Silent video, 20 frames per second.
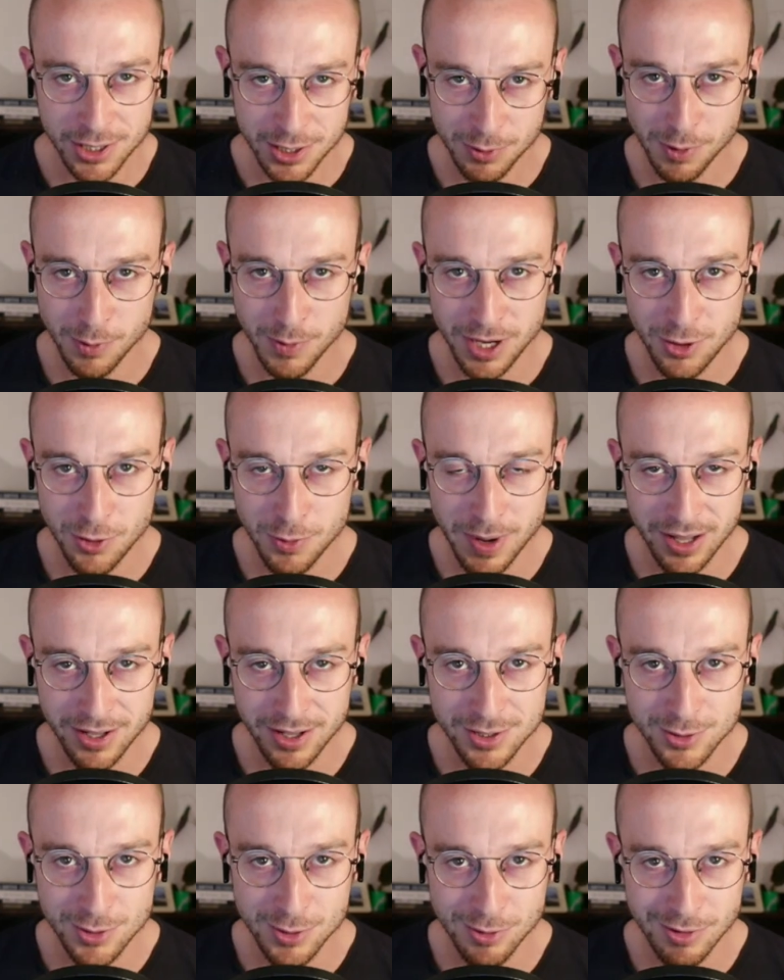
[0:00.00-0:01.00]
to what we knew about the
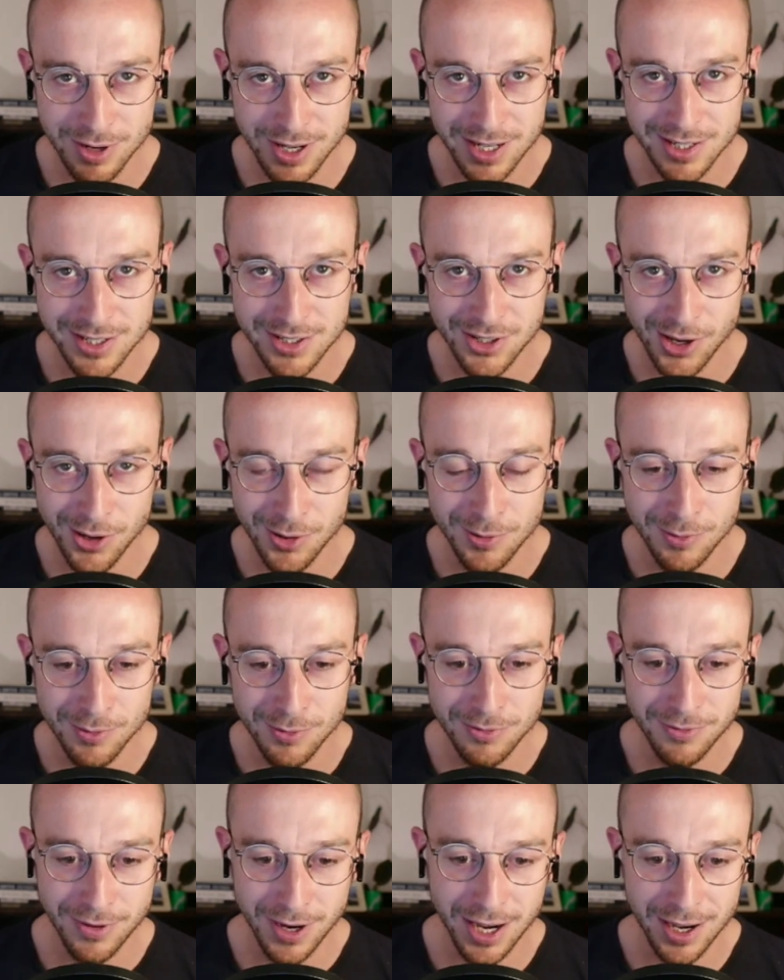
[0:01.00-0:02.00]
story so
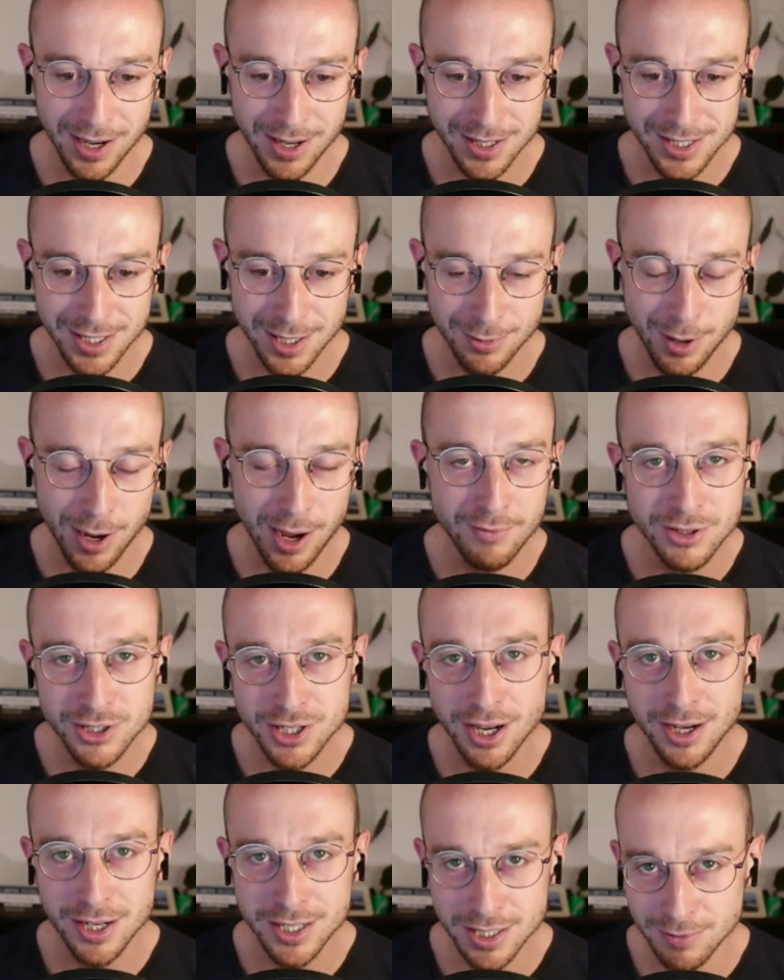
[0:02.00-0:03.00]
far. So other
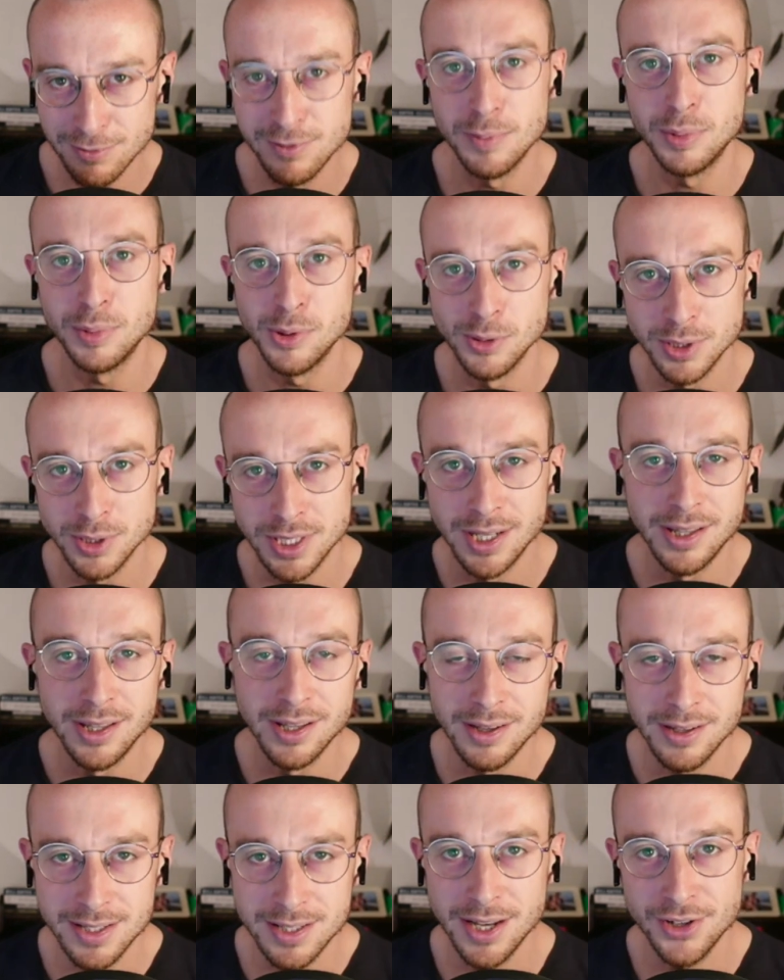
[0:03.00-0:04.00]
journalists have reported
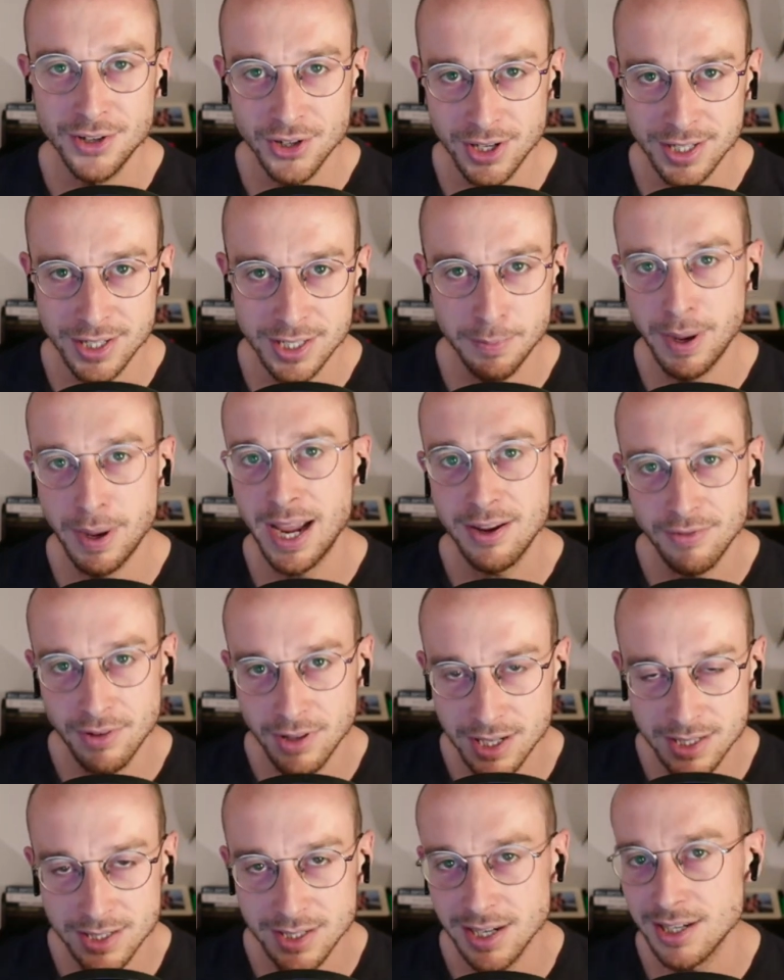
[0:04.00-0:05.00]
that essentially to pay for
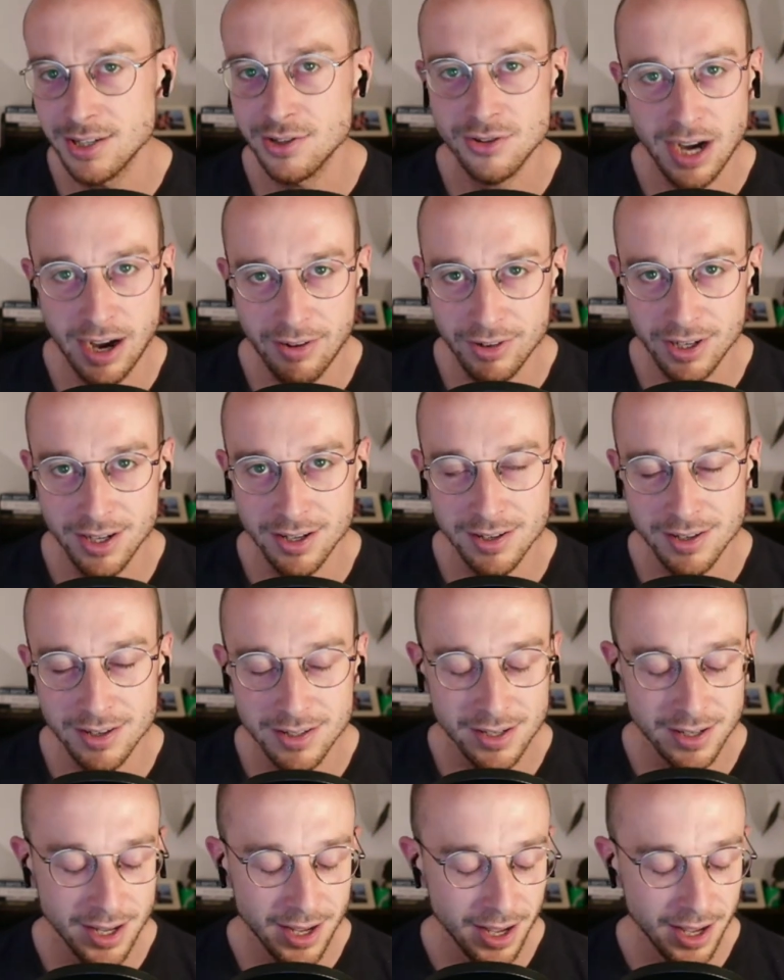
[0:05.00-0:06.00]
this
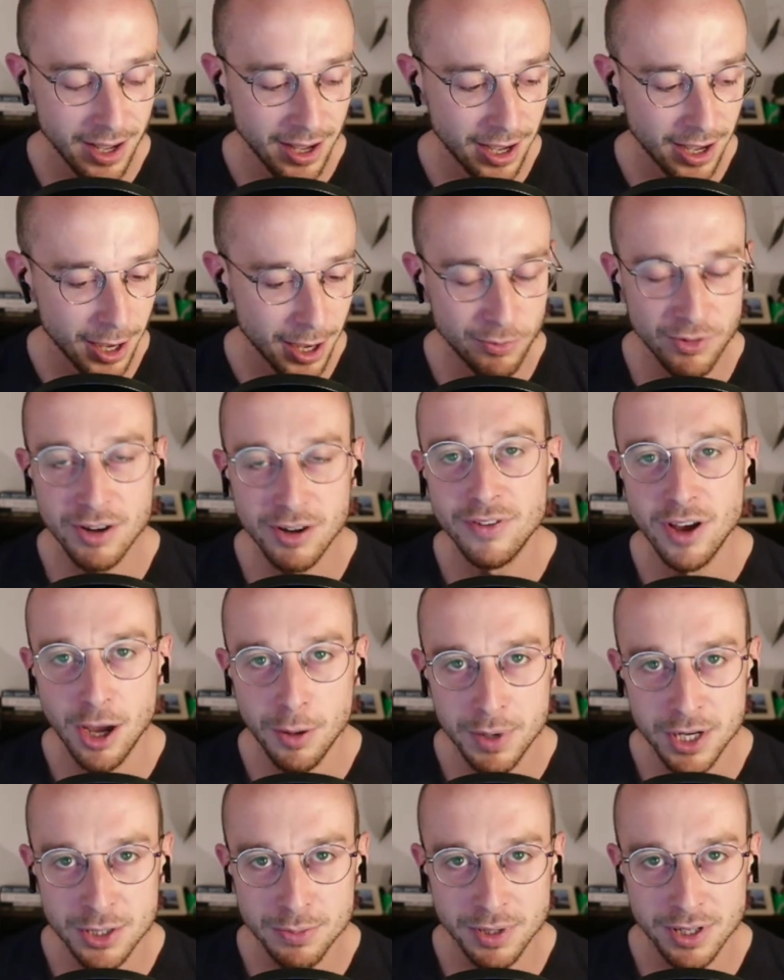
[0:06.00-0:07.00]
extravagant
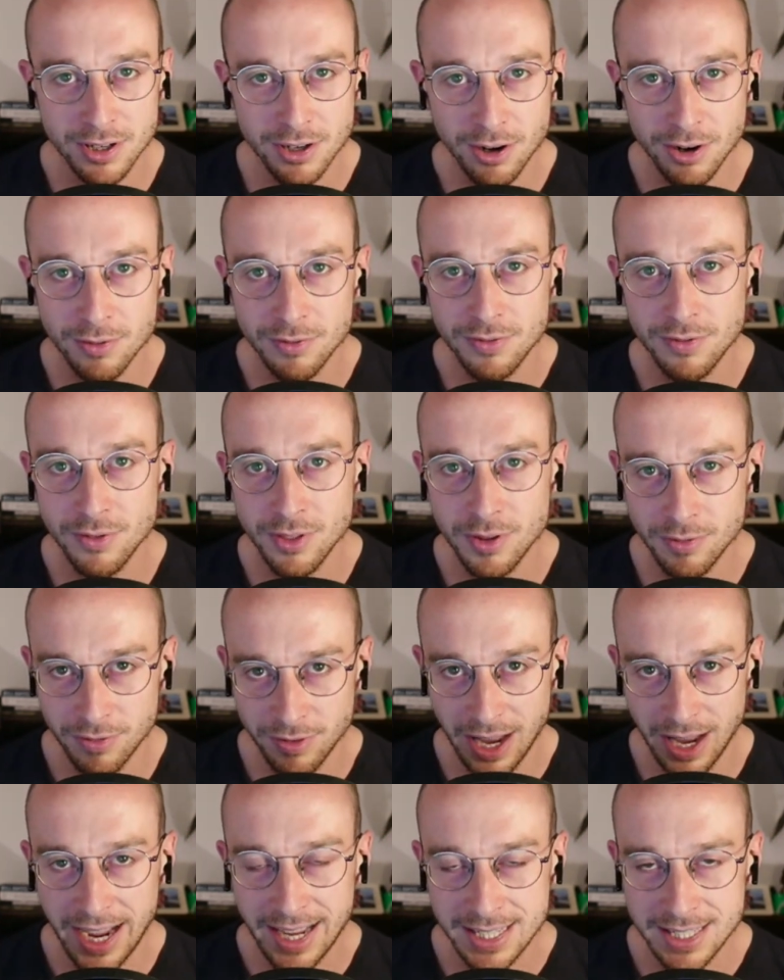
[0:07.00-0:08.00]
refurbishment of the
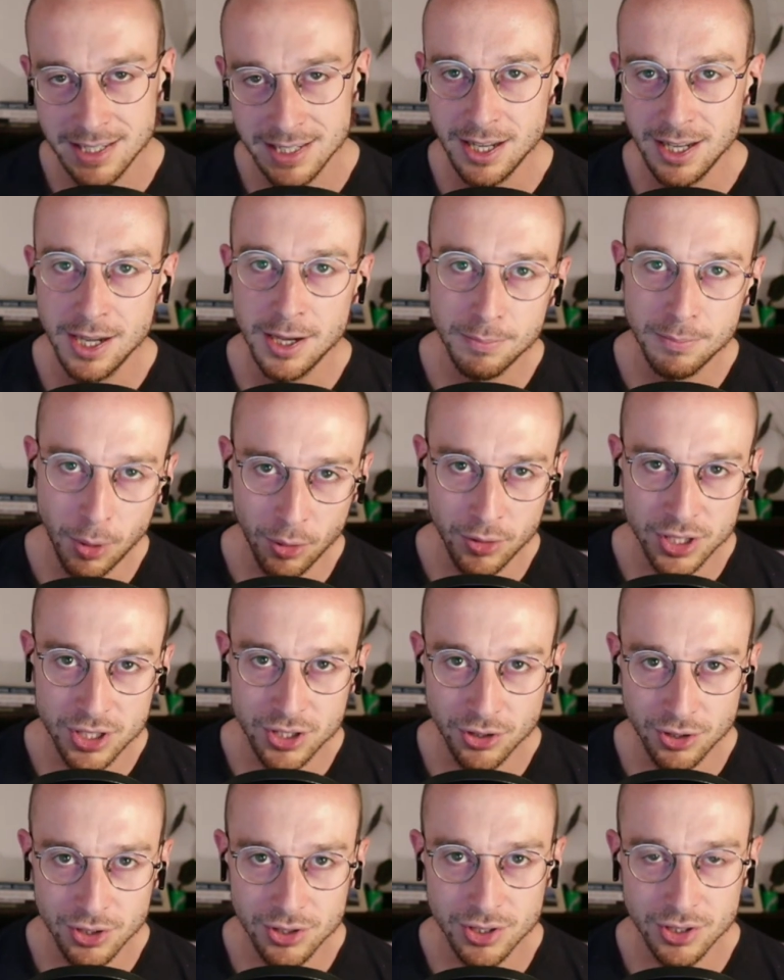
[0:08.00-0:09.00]
flat, Boris
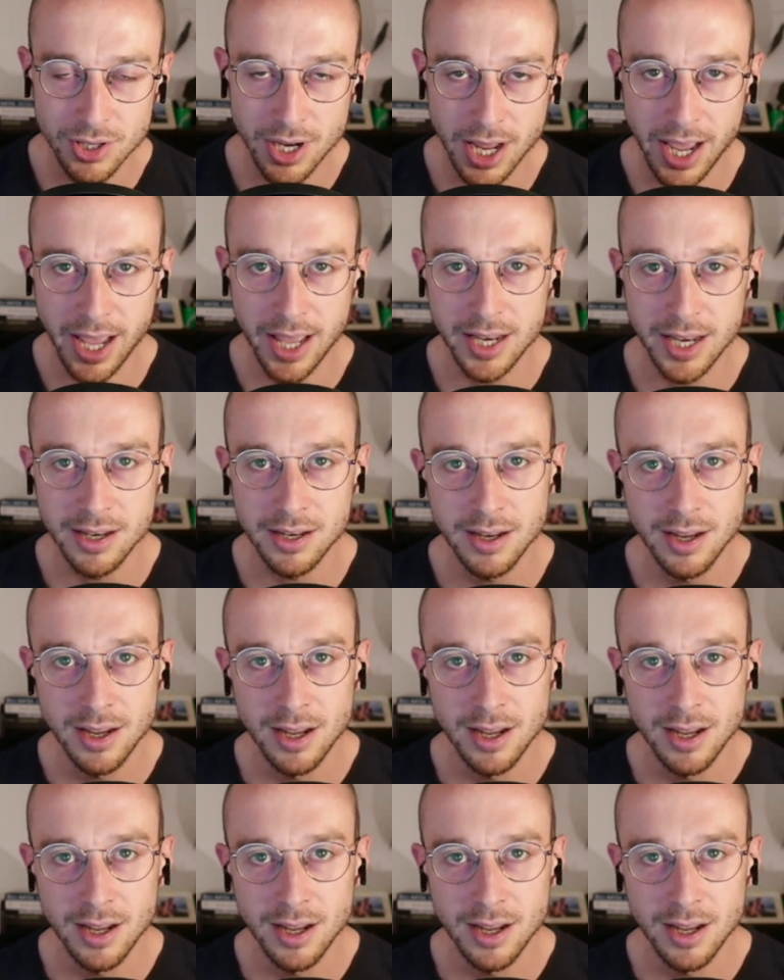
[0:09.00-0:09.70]
Johnson had,